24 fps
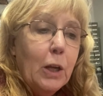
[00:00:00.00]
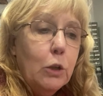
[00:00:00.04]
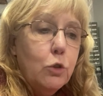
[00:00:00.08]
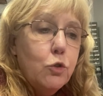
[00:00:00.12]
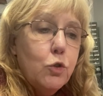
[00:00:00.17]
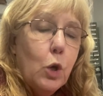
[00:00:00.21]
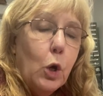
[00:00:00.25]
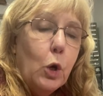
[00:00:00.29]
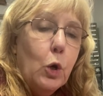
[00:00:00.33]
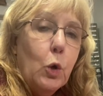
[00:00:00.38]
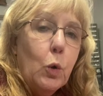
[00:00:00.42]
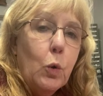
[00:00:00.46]

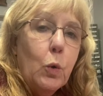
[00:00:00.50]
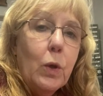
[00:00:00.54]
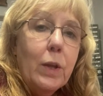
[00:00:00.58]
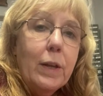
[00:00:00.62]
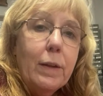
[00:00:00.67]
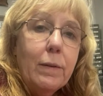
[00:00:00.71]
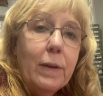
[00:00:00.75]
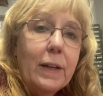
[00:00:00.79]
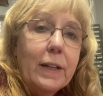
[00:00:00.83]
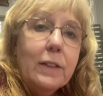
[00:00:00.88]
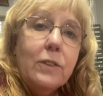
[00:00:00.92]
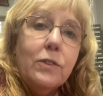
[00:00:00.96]
So
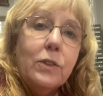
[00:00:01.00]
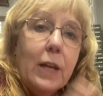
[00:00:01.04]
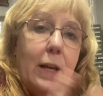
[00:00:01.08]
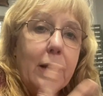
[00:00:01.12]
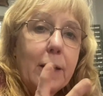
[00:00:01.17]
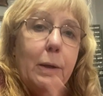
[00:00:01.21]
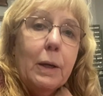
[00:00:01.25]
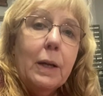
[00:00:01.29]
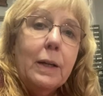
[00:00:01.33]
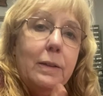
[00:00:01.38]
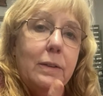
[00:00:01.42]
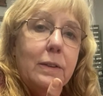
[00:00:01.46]

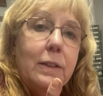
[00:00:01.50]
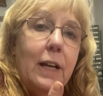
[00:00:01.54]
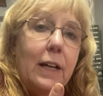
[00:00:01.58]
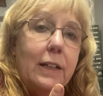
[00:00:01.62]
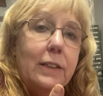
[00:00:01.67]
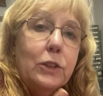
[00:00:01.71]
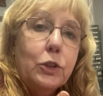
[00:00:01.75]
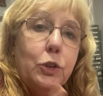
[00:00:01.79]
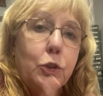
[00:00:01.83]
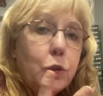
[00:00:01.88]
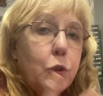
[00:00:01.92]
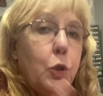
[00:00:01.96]
it
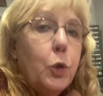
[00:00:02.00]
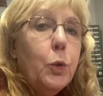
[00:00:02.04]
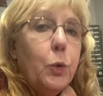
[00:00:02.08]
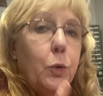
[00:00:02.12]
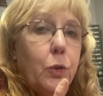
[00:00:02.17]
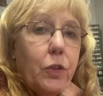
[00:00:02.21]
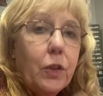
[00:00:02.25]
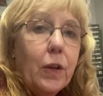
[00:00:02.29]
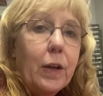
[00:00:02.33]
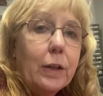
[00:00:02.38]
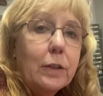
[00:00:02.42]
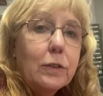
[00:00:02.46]
does two
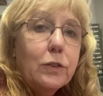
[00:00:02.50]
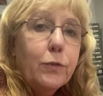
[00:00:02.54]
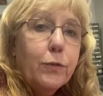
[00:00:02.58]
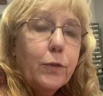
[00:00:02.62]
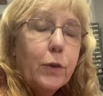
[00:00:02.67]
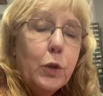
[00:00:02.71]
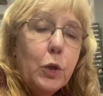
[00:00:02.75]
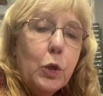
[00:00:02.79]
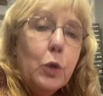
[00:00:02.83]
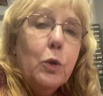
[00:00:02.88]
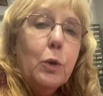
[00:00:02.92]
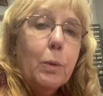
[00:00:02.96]
things
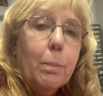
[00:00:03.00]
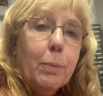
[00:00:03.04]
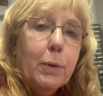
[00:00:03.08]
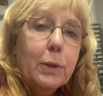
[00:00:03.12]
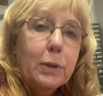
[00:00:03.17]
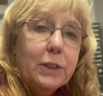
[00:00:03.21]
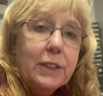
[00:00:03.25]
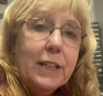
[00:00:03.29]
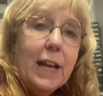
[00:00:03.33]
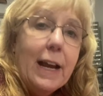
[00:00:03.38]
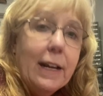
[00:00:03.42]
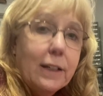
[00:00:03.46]
for you to
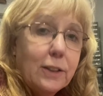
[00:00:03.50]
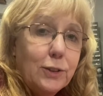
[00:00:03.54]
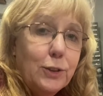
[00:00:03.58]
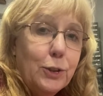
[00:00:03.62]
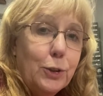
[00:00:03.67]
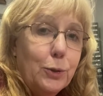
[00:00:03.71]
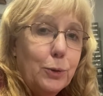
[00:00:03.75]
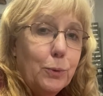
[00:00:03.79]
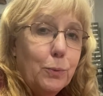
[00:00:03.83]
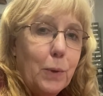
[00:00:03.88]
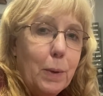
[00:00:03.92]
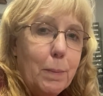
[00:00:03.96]
protect
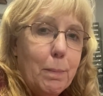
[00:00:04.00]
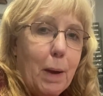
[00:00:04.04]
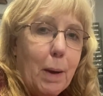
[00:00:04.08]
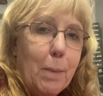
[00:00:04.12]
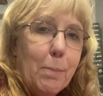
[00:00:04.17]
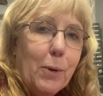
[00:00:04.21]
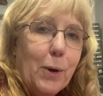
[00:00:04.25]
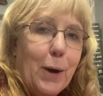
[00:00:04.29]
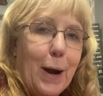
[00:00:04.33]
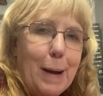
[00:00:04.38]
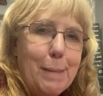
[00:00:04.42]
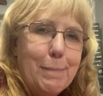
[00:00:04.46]
you.
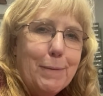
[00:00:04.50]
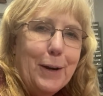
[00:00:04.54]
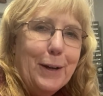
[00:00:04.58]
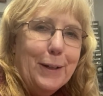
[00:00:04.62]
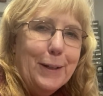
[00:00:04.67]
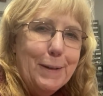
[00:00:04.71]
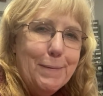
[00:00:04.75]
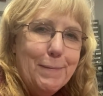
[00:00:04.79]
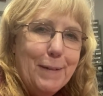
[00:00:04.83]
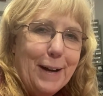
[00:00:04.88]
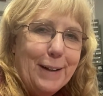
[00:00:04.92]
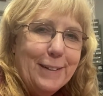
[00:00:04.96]
Remember, I'm
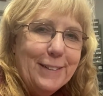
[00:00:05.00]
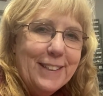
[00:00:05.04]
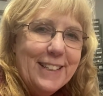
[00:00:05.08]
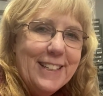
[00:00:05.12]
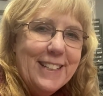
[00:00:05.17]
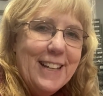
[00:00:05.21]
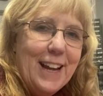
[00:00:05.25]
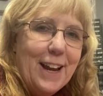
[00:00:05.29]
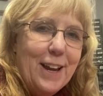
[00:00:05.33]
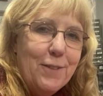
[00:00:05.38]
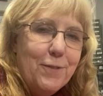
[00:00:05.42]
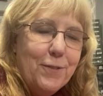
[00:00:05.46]
all about
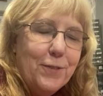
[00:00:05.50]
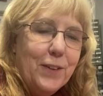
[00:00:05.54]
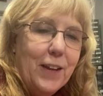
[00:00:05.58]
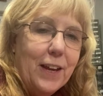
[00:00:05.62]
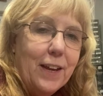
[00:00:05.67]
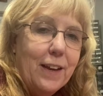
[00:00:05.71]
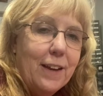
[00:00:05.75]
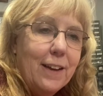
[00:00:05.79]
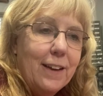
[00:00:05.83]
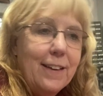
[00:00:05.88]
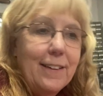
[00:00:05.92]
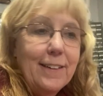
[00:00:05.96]

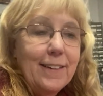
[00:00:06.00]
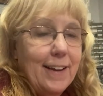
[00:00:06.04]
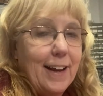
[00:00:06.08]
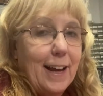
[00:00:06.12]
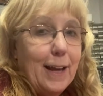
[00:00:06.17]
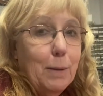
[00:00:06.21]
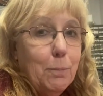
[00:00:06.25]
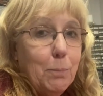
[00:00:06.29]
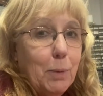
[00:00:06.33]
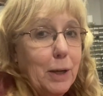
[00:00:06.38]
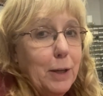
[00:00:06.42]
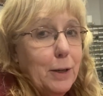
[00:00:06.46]
safety,
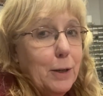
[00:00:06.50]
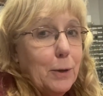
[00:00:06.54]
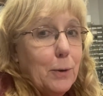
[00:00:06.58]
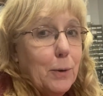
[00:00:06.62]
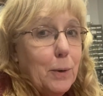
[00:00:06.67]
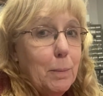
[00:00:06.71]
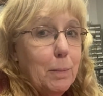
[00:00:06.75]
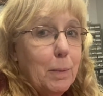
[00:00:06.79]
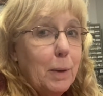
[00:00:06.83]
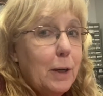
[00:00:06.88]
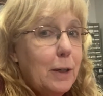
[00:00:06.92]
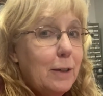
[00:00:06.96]
and being a
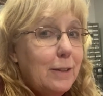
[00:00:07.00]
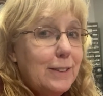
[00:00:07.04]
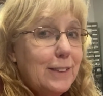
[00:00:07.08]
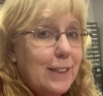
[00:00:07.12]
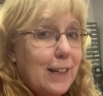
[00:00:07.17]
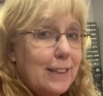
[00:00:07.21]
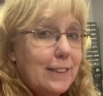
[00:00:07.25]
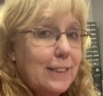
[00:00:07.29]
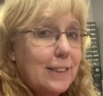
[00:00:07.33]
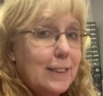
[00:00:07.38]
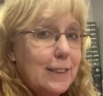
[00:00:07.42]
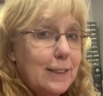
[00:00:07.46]
criminal
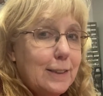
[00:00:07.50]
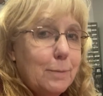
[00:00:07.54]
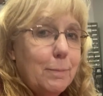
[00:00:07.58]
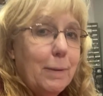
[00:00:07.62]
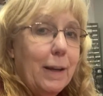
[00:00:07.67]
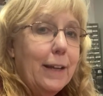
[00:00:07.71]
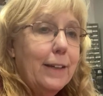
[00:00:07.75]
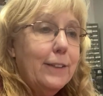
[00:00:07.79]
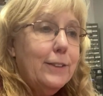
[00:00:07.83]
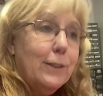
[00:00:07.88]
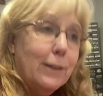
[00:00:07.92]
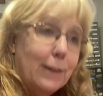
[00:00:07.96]
justice
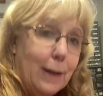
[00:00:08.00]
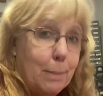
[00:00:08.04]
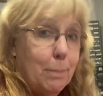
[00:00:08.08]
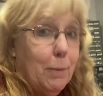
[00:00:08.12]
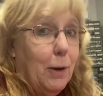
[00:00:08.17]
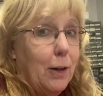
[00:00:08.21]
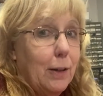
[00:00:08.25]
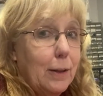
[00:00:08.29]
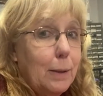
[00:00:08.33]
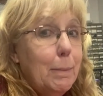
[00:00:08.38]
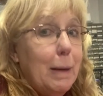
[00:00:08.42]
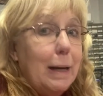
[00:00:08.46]
major, I'm
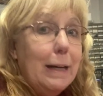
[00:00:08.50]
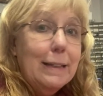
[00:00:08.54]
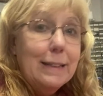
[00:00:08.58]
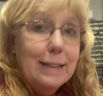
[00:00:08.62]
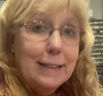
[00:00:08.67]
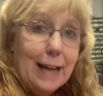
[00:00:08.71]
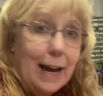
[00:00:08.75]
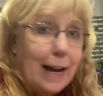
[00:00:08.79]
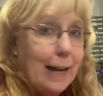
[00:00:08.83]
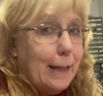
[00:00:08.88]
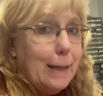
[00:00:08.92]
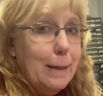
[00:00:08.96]
all
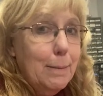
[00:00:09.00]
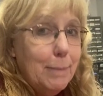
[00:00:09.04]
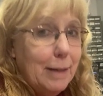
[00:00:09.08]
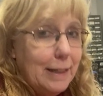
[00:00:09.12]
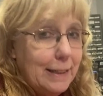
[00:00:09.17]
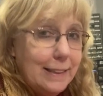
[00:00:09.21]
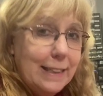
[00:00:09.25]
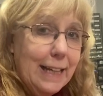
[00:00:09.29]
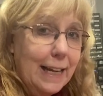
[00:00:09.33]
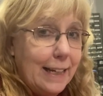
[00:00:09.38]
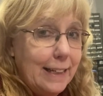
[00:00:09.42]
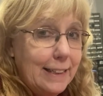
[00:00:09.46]
about
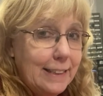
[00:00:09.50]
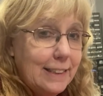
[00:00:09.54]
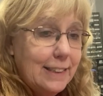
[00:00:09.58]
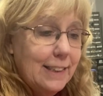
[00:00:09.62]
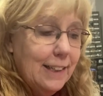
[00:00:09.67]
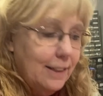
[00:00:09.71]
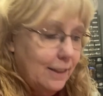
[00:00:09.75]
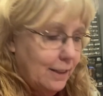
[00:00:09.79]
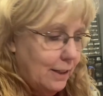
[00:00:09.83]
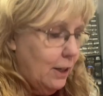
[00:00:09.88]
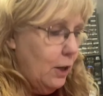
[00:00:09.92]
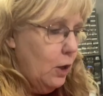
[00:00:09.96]

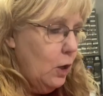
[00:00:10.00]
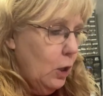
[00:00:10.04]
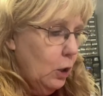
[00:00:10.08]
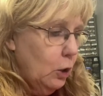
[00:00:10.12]
documentation.